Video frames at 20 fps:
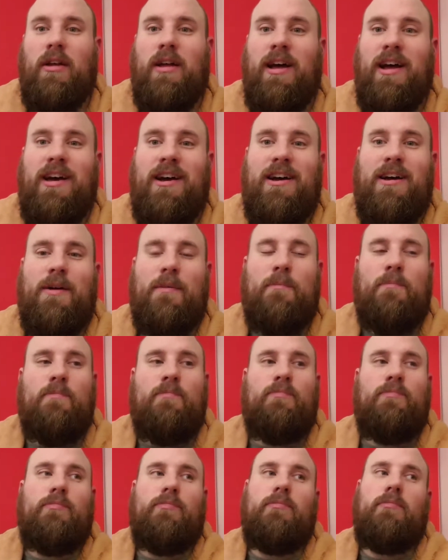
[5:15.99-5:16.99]
And
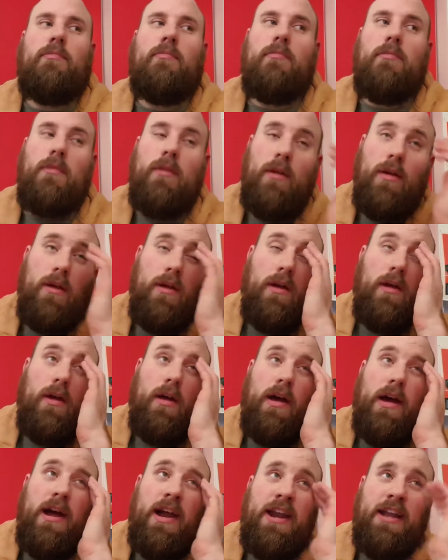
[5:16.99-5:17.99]

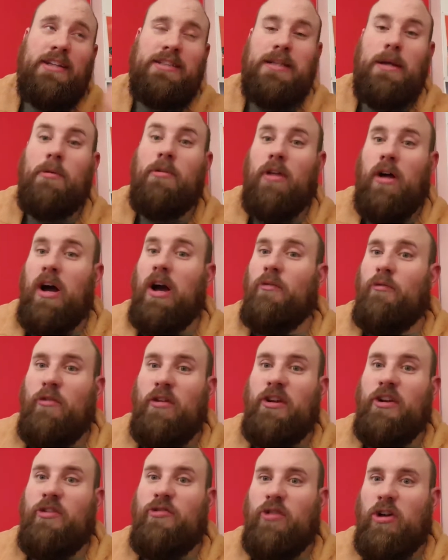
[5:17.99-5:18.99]
it's something that I've
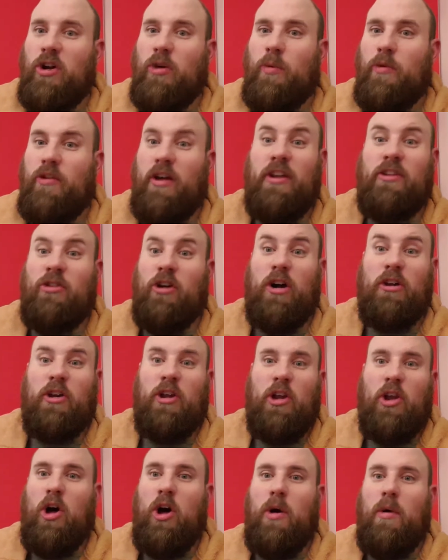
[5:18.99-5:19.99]
really struggled with. I died a
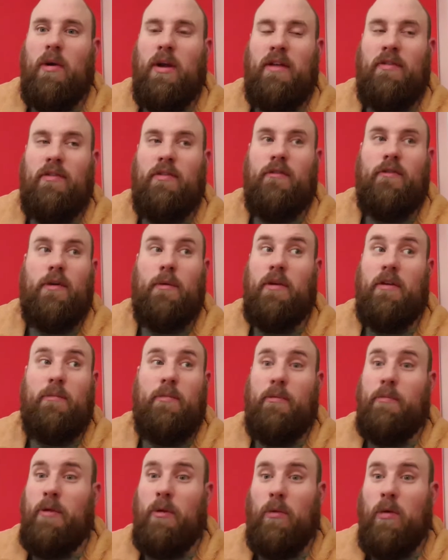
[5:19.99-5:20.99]
lot in the film. It's
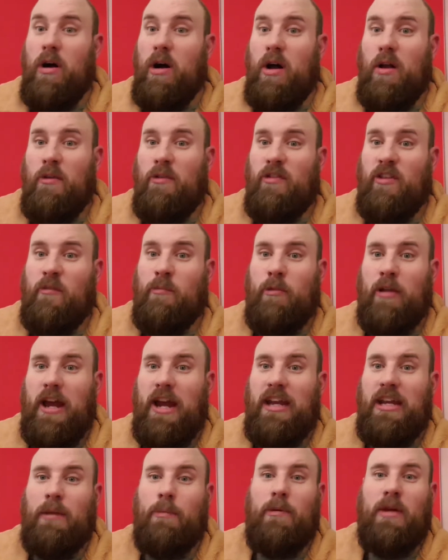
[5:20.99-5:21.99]
been a while since I've
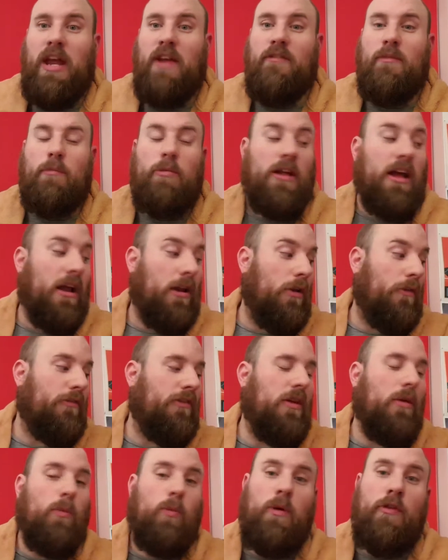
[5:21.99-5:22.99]
played it, but even playing, and
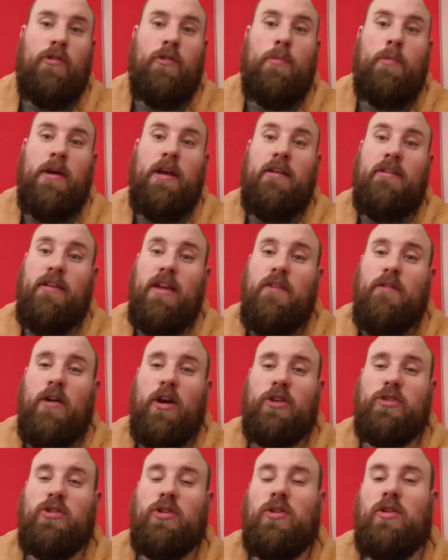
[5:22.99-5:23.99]
obviously with the PC
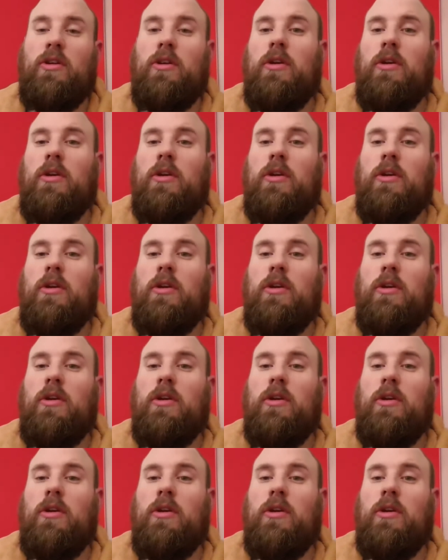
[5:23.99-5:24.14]
version,